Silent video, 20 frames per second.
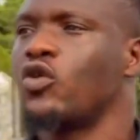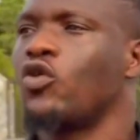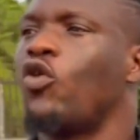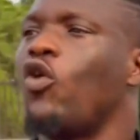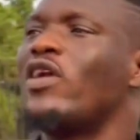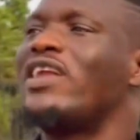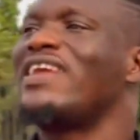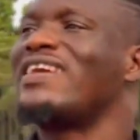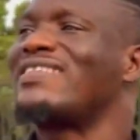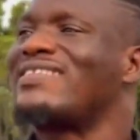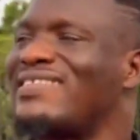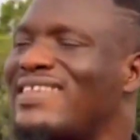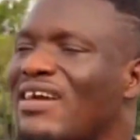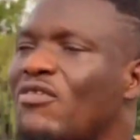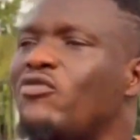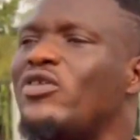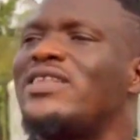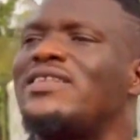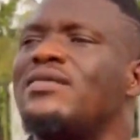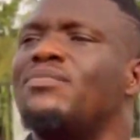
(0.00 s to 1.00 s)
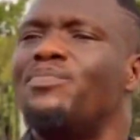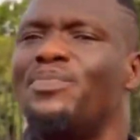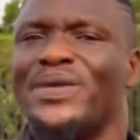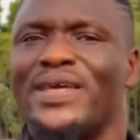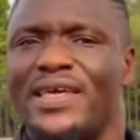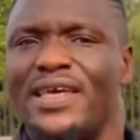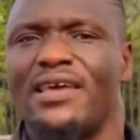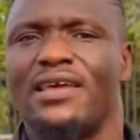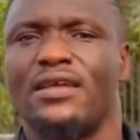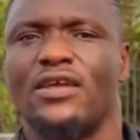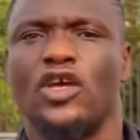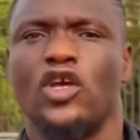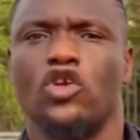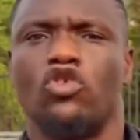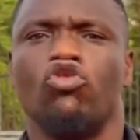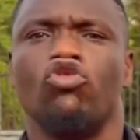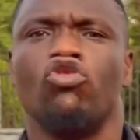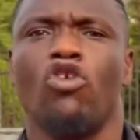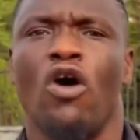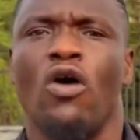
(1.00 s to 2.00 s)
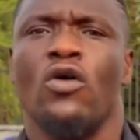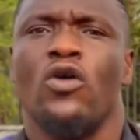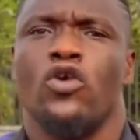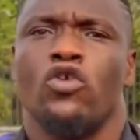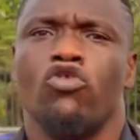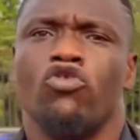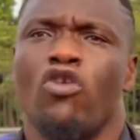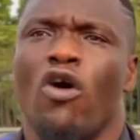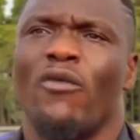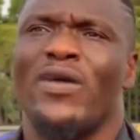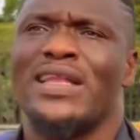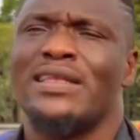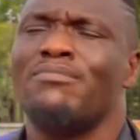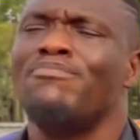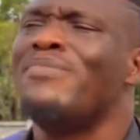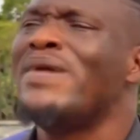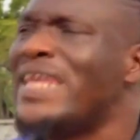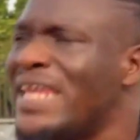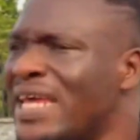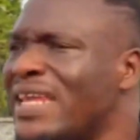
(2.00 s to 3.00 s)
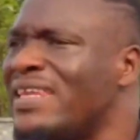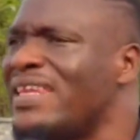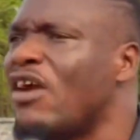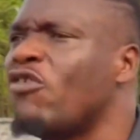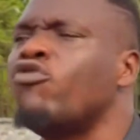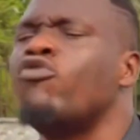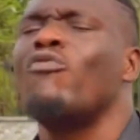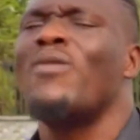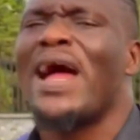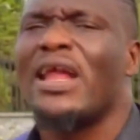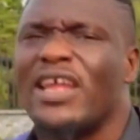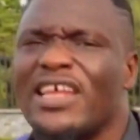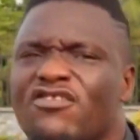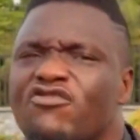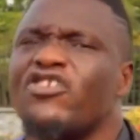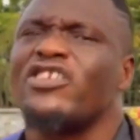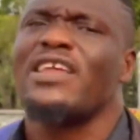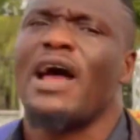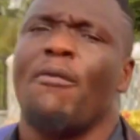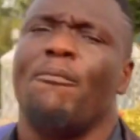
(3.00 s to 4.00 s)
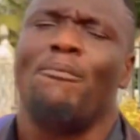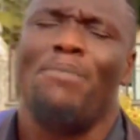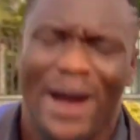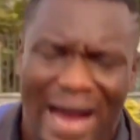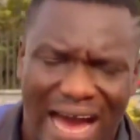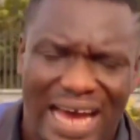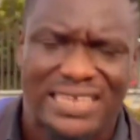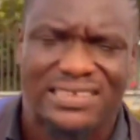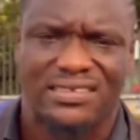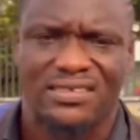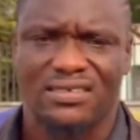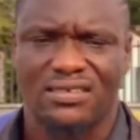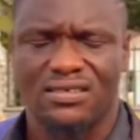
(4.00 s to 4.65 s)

go they stay with the pikin. You know, meaning the woman they treat them bad.